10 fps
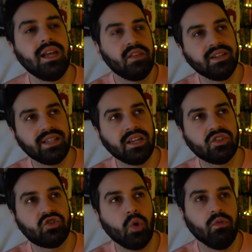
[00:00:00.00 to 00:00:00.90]
But there is, like, a
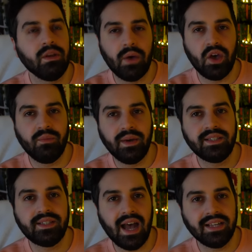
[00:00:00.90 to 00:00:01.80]
story
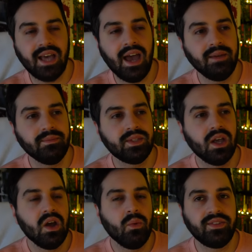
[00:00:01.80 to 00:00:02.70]
purpose at times
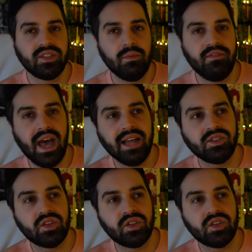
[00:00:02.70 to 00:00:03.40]
with some of that.